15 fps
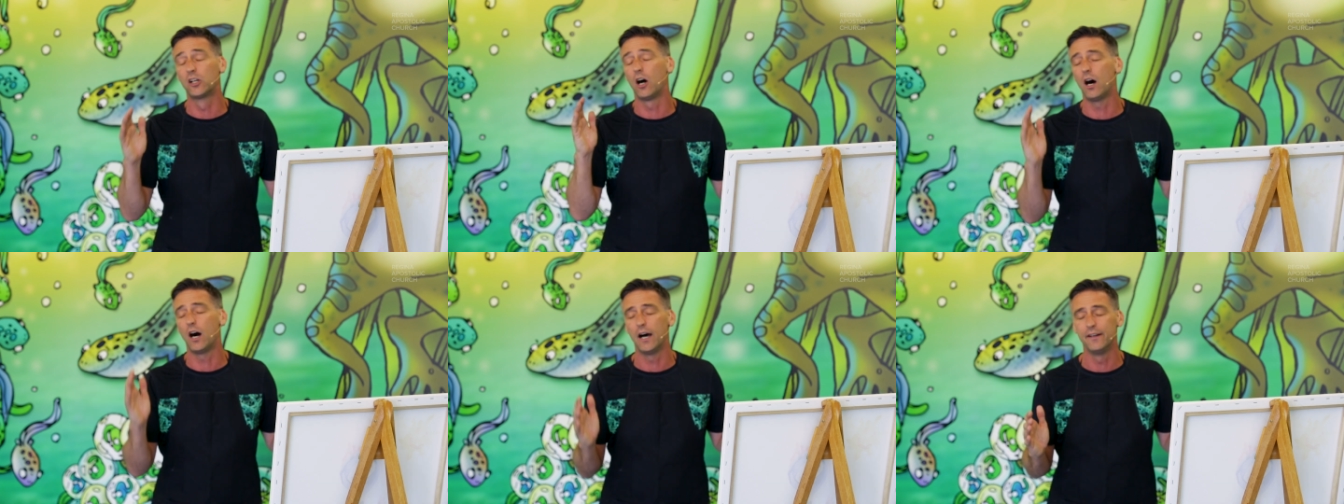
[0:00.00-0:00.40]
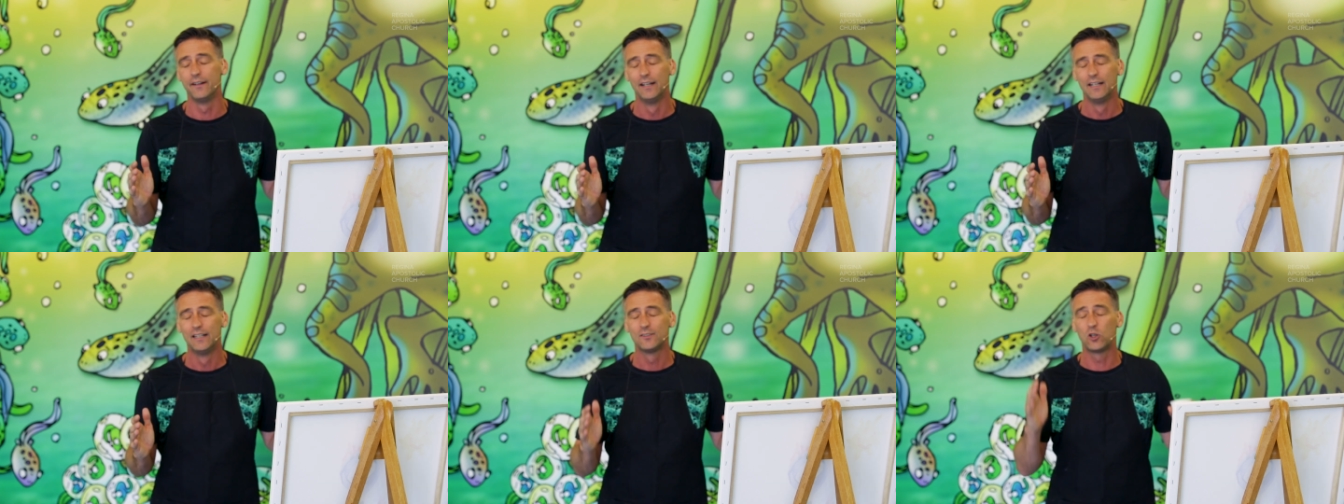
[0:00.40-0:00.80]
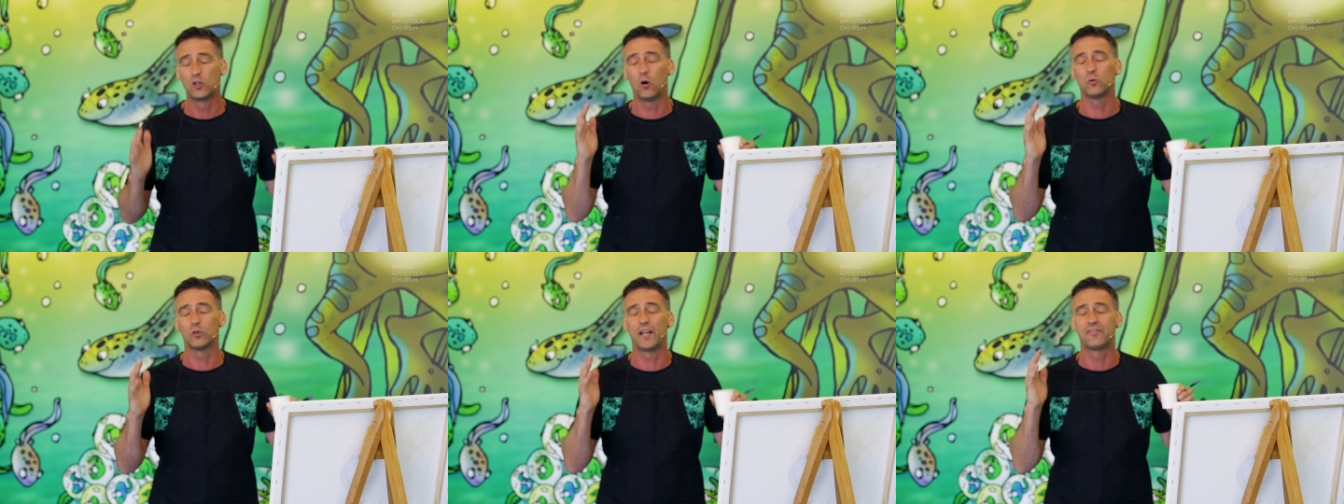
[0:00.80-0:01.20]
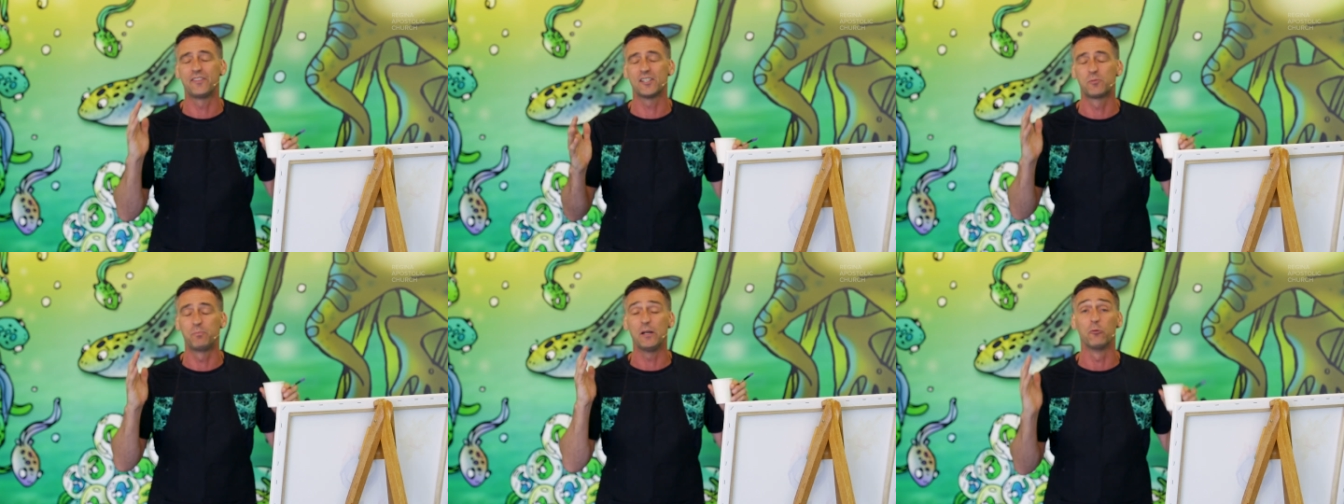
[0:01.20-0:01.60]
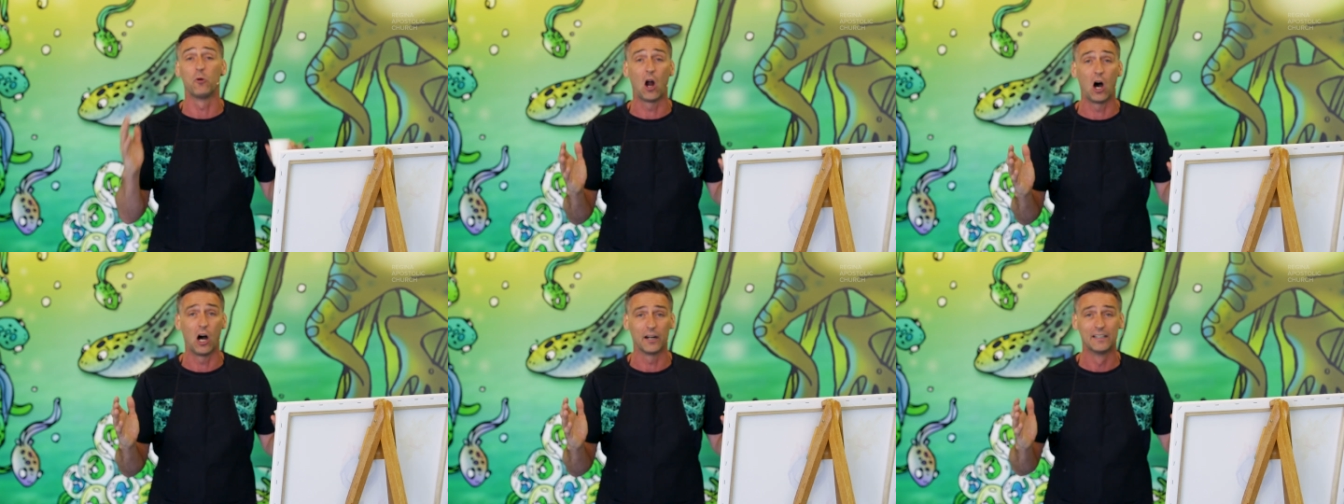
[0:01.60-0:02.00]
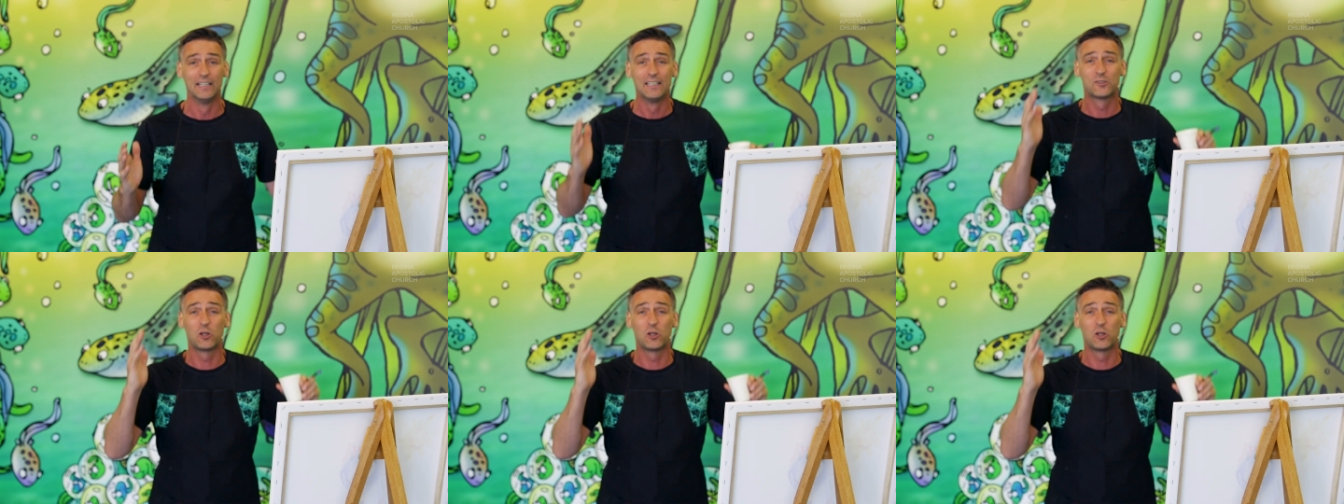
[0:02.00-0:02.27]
God, don't let this be wrong.